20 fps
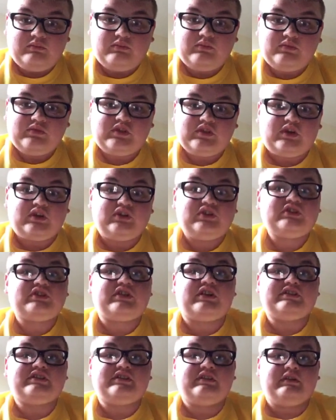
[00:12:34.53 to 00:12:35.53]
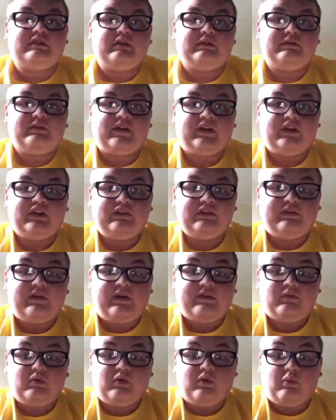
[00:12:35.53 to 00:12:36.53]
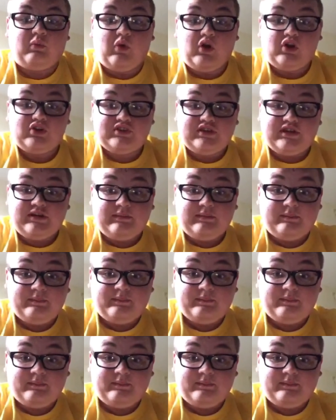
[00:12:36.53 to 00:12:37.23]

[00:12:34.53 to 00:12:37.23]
So I'd just like to thank you for everyone watching,